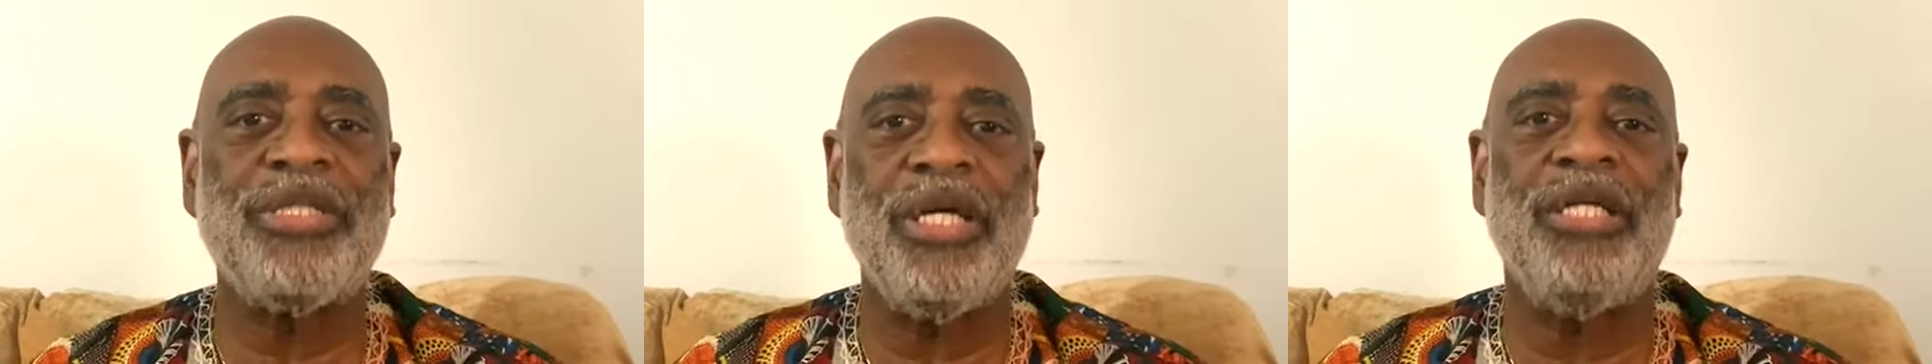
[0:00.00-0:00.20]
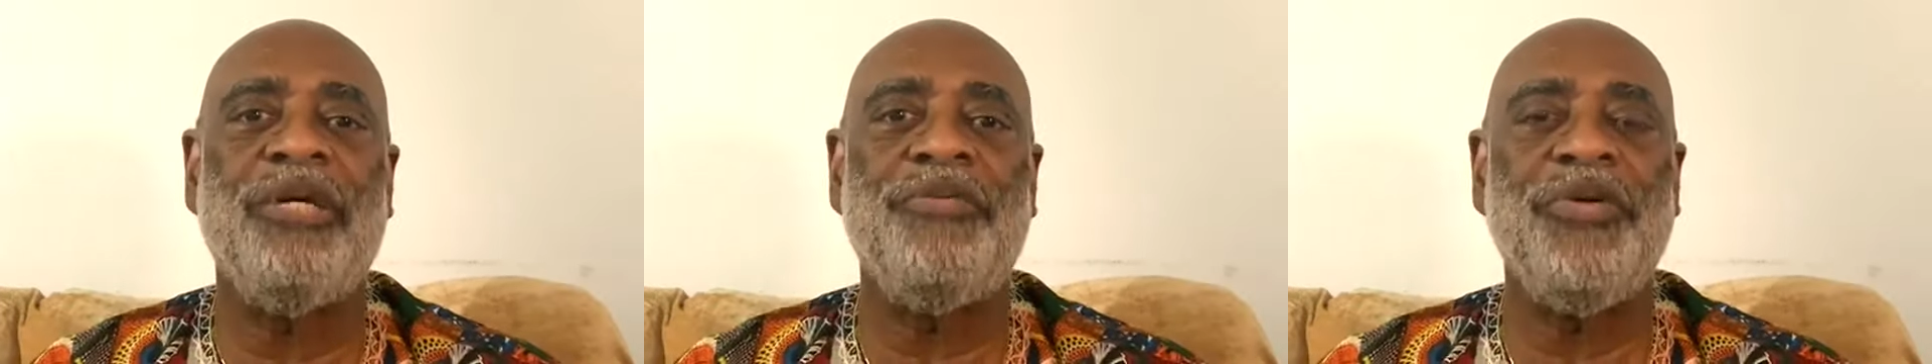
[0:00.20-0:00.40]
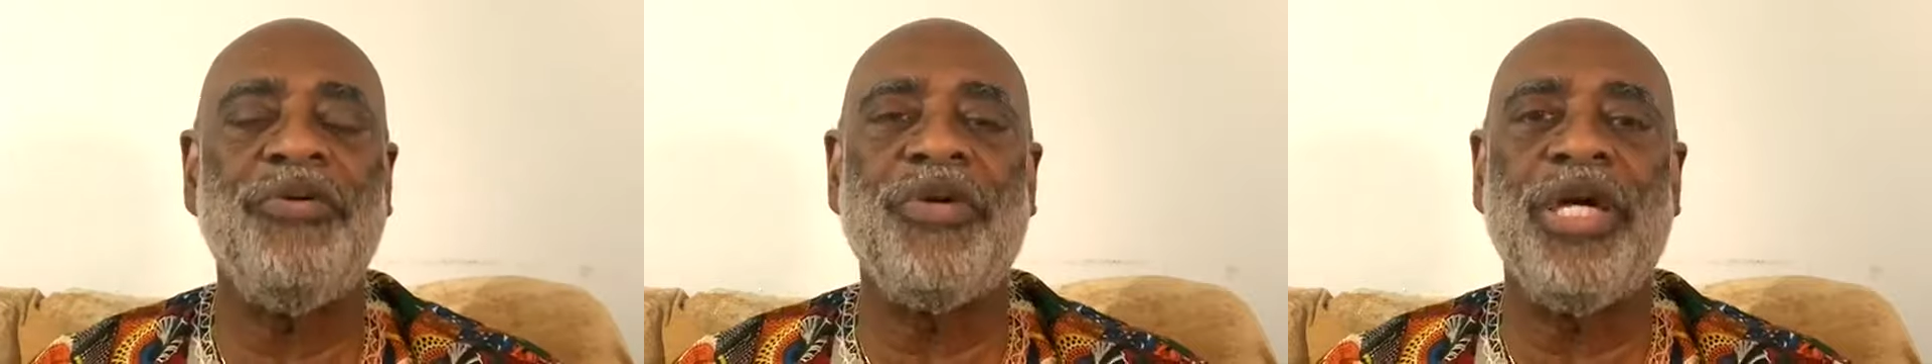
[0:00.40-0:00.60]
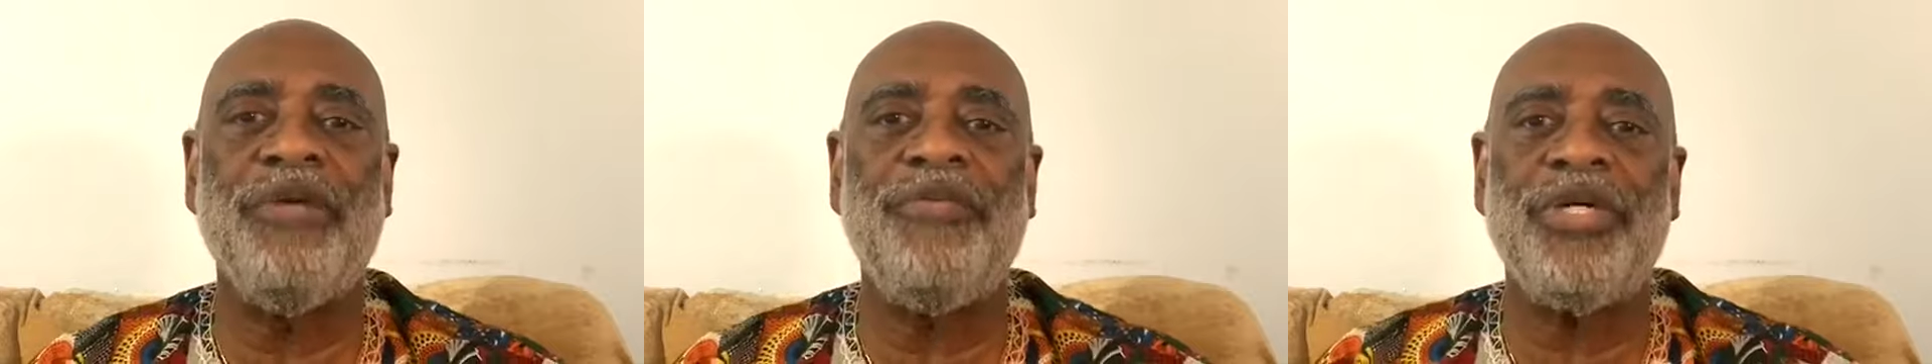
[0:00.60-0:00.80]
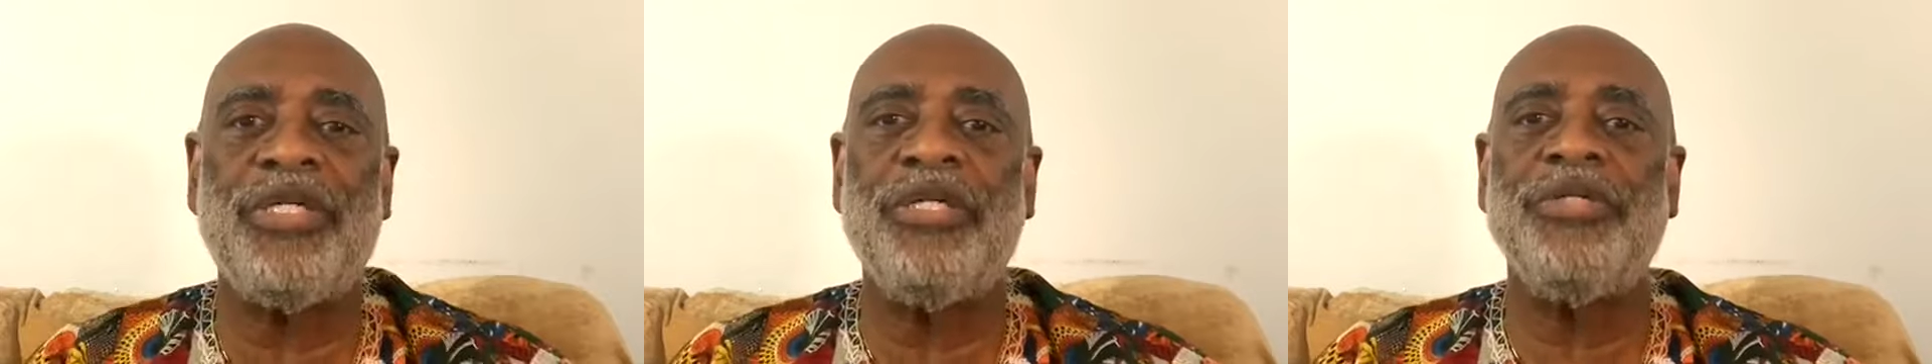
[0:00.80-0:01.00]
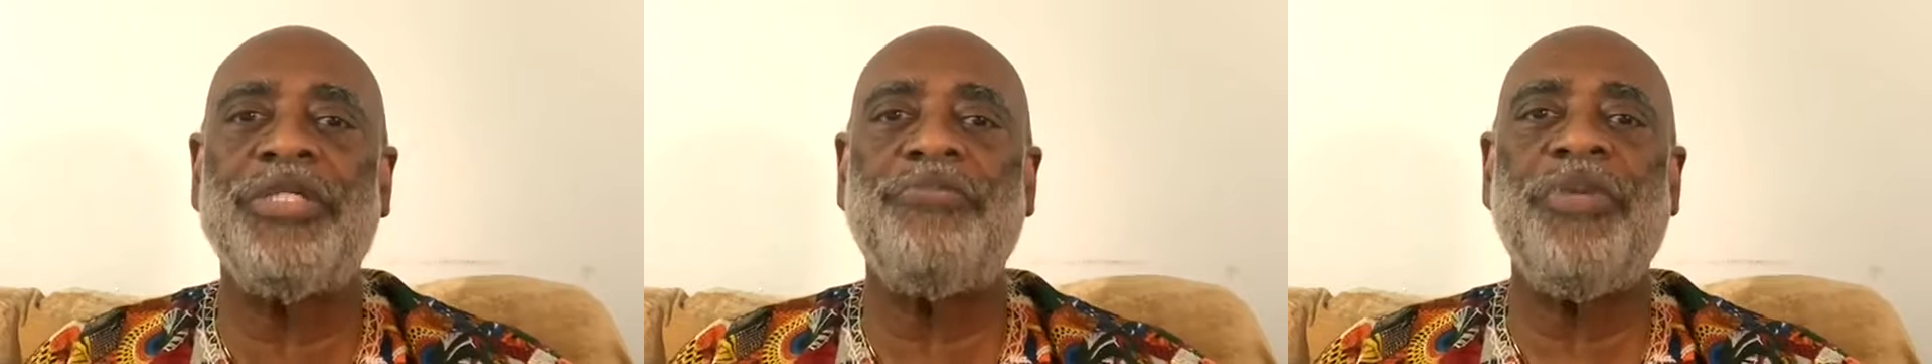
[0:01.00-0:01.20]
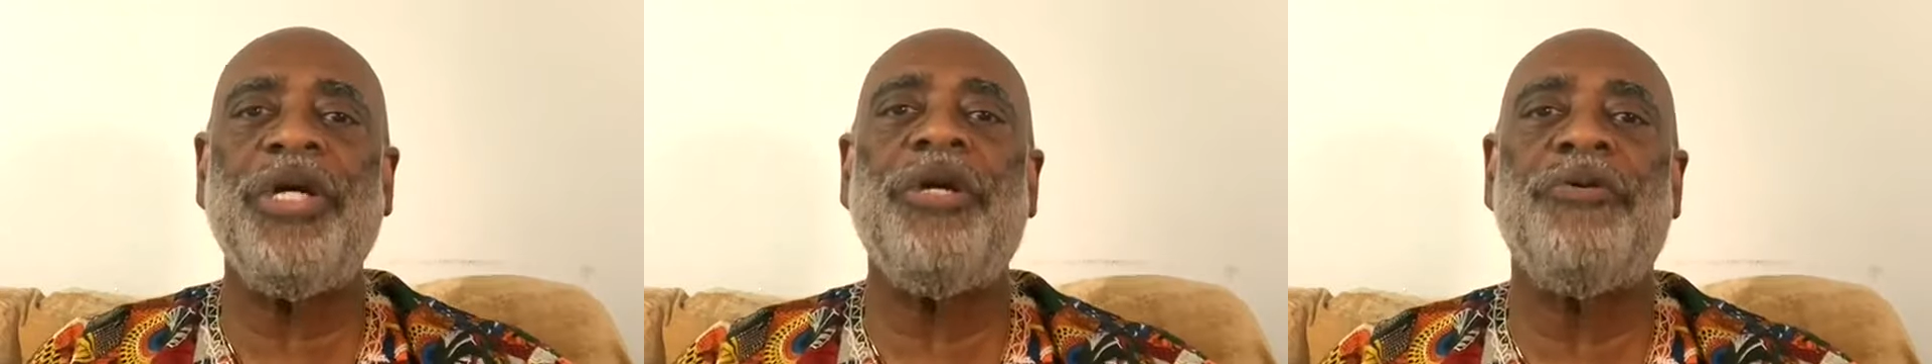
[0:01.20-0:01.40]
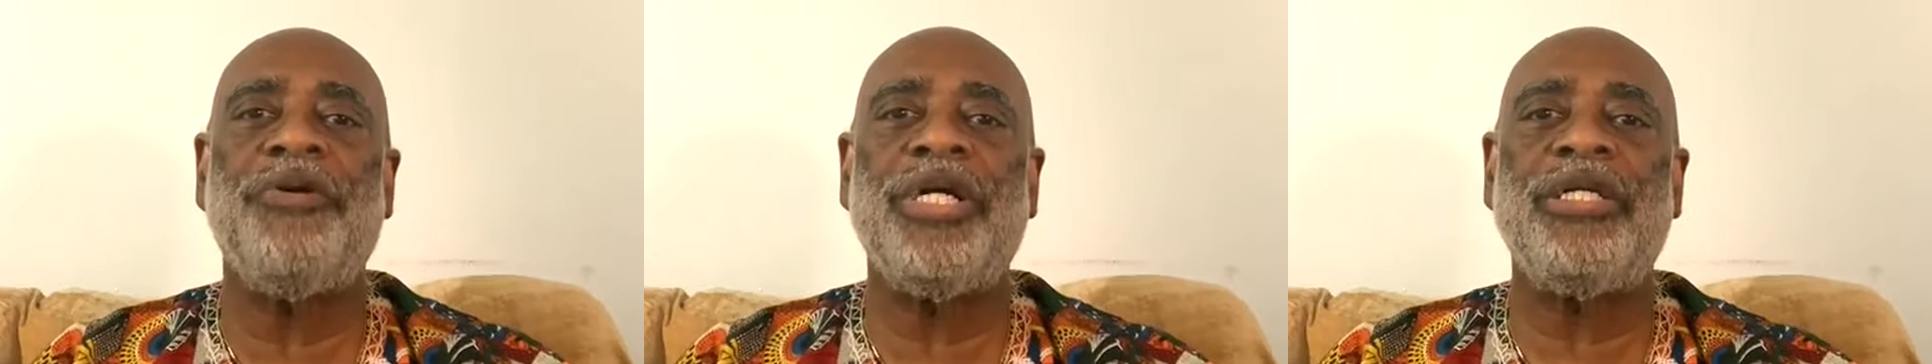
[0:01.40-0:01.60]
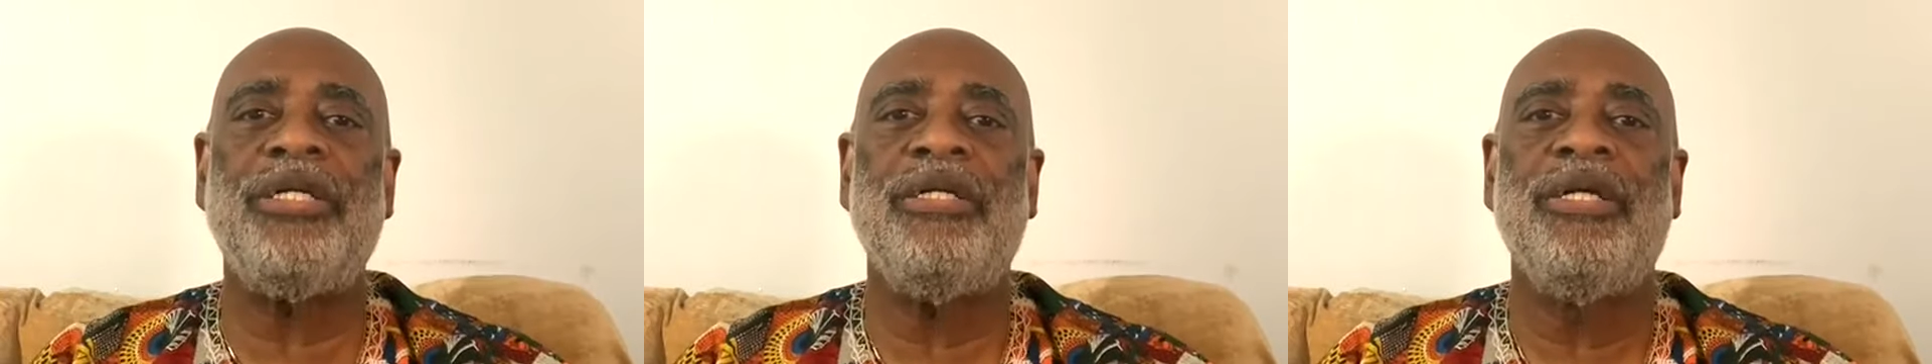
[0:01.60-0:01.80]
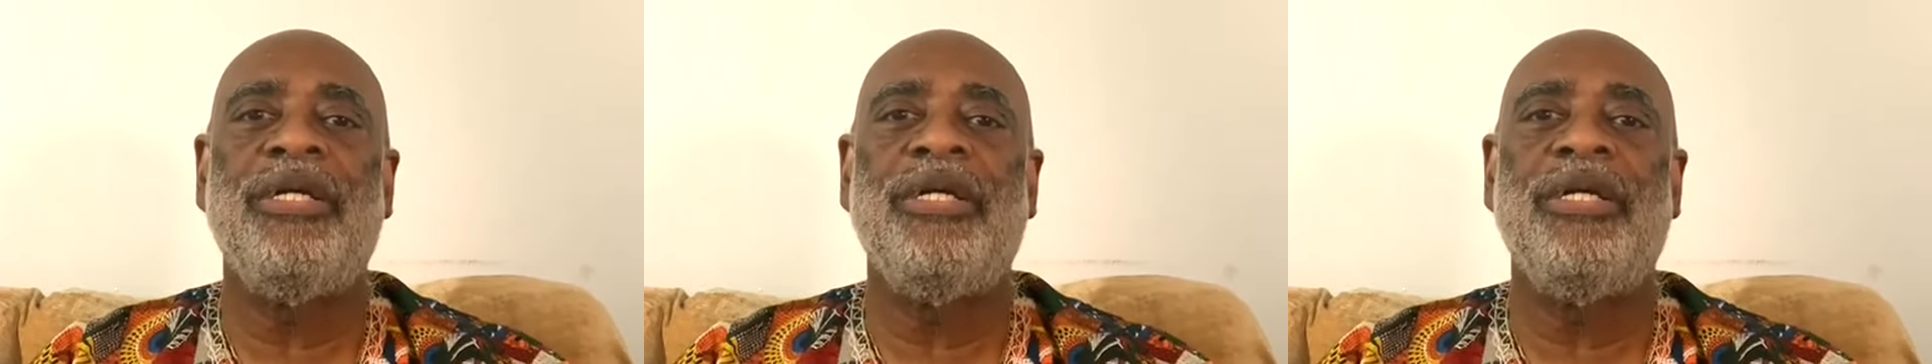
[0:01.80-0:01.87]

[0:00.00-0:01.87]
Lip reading: that if you give it to Spirit,